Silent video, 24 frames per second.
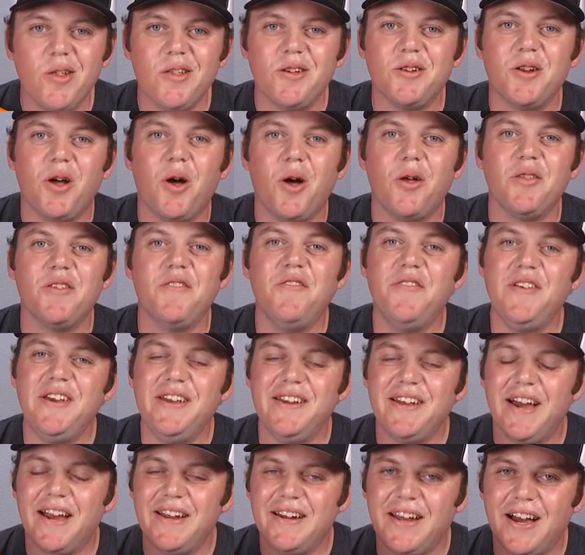All in all, the
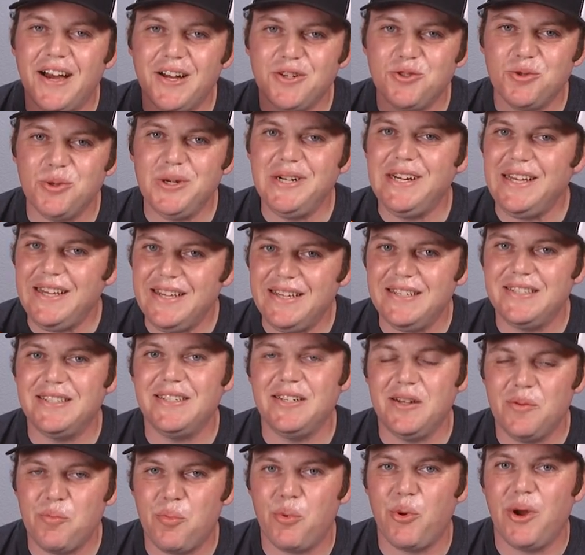V900 is
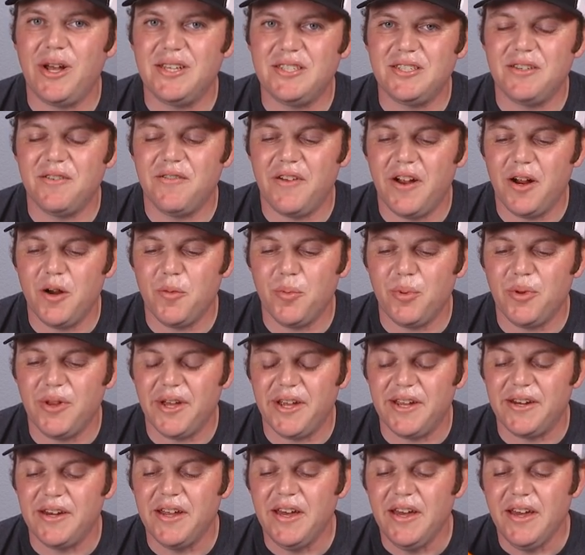an impressive
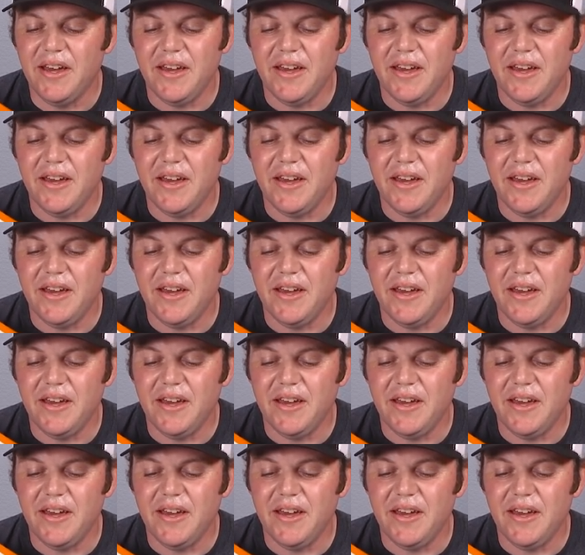airplane.